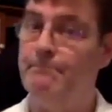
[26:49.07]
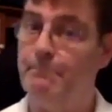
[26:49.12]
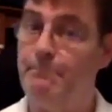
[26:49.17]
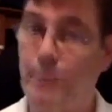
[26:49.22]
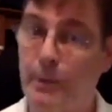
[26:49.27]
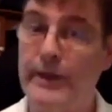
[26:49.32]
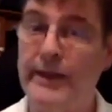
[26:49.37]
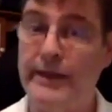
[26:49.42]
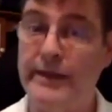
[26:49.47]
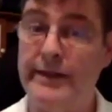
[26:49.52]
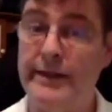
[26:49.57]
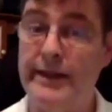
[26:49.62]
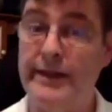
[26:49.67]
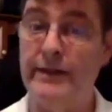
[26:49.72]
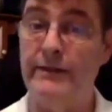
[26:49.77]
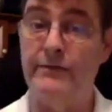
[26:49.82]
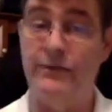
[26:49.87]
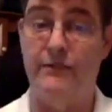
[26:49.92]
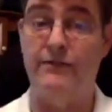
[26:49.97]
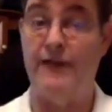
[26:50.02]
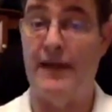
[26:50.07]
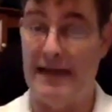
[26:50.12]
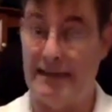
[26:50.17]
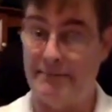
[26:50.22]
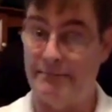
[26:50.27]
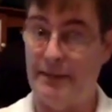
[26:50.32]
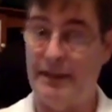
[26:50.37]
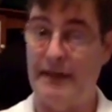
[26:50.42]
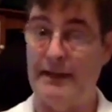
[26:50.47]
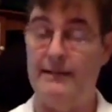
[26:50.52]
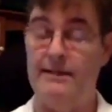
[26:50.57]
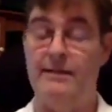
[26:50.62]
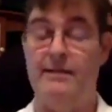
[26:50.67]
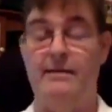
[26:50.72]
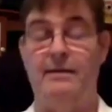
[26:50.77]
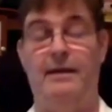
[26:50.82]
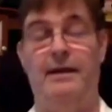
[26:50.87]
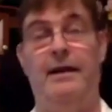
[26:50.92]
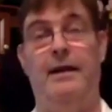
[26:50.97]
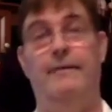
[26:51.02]
Pretty good deal for
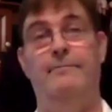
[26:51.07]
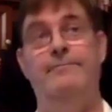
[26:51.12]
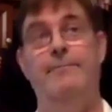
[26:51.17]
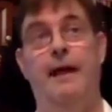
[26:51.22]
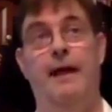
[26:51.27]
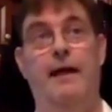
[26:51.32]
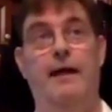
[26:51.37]
$5.